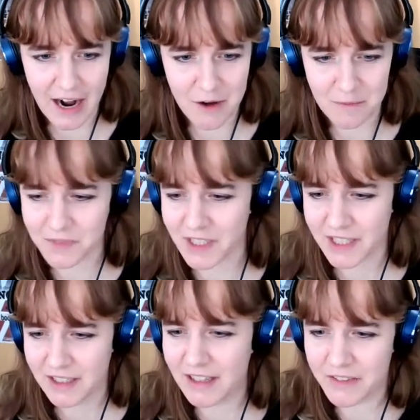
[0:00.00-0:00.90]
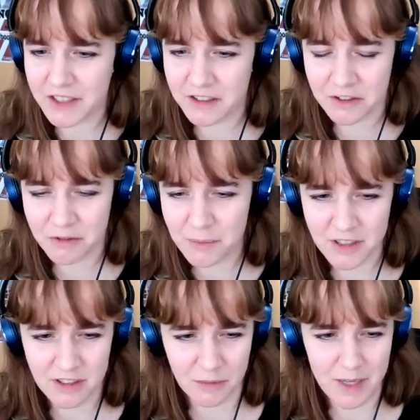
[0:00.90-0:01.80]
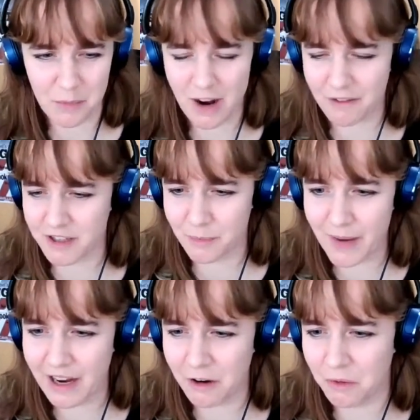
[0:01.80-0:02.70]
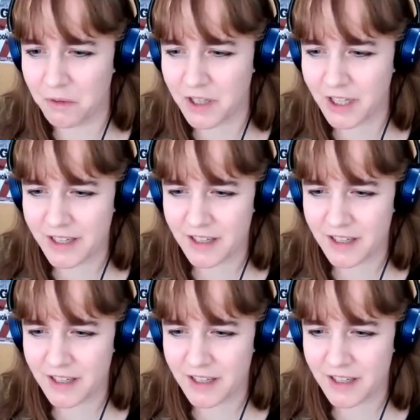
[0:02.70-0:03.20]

The descriptions of people having to bail